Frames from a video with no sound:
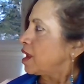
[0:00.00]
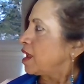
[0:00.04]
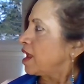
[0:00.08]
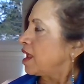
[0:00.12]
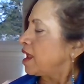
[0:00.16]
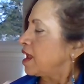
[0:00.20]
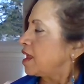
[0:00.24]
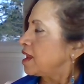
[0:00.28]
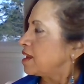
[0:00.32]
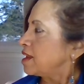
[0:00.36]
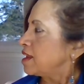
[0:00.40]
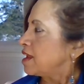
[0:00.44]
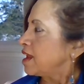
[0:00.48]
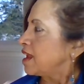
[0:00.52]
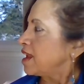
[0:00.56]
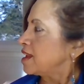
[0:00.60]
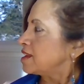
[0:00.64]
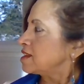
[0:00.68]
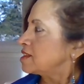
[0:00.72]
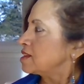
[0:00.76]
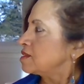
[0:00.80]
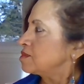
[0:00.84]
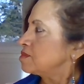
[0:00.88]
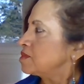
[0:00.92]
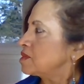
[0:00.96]

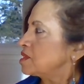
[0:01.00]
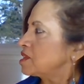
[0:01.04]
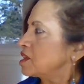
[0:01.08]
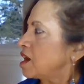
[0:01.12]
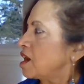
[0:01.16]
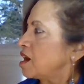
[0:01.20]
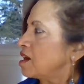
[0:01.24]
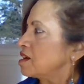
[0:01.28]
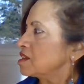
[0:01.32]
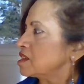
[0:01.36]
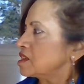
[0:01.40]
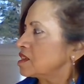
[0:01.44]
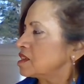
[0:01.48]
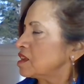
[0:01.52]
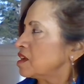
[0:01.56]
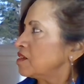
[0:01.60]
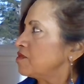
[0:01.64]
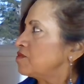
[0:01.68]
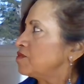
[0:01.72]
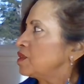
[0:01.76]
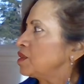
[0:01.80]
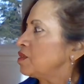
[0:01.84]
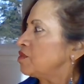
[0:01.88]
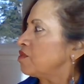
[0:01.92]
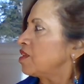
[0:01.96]
atoms are
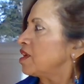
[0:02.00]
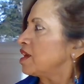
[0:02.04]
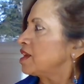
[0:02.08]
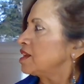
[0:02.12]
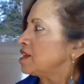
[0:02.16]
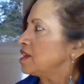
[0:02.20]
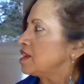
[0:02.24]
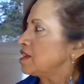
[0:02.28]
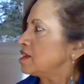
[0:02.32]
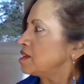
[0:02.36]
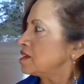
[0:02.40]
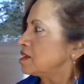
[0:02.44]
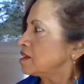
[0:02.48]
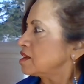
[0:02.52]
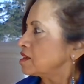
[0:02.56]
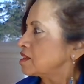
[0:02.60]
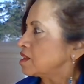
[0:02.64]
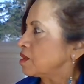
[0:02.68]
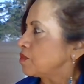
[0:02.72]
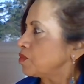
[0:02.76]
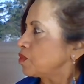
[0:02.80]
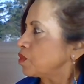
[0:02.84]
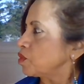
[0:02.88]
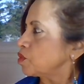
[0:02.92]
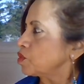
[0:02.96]
subdivided, the
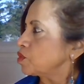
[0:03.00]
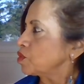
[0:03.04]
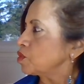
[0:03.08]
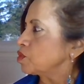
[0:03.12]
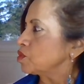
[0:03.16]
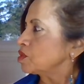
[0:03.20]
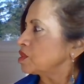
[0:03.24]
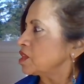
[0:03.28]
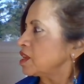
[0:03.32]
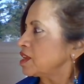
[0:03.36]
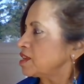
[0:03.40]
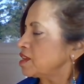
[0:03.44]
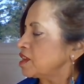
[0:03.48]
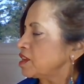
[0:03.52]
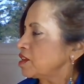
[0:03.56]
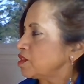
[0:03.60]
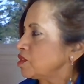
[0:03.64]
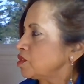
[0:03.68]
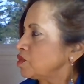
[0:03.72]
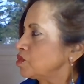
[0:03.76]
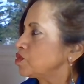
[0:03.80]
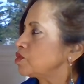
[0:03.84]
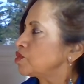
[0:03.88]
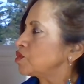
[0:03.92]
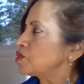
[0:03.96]
protons and the
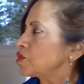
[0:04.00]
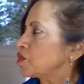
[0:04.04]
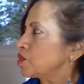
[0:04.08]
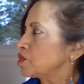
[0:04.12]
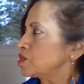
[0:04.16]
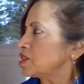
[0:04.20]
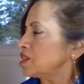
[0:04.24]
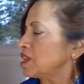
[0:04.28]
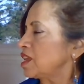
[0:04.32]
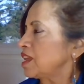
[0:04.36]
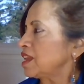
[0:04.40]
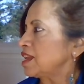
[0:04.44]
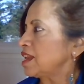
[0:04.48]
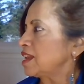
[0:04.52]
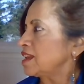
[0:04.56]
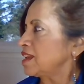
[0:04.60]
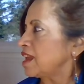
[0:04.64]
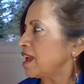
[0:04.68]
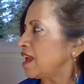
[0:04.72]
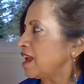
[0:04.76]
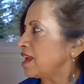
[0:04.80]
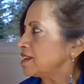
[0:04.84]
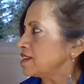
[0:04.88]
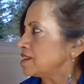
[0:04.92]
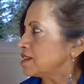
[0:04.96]
neutrons in an
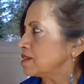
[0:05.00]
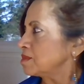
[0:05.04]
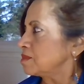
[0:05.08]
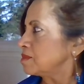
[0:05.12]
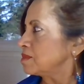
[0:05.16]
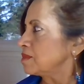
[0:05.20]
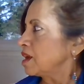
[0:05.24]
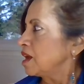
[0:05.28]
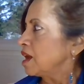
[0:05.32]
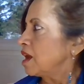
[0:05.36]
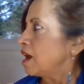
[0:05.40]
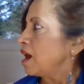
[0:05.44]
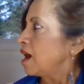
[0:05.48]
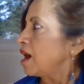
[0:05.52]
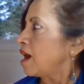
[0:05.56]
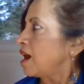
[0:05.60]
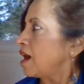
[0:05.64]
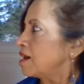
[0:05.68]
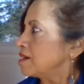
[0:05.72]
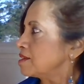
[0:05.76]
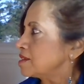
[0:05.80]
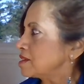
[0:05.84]
atom are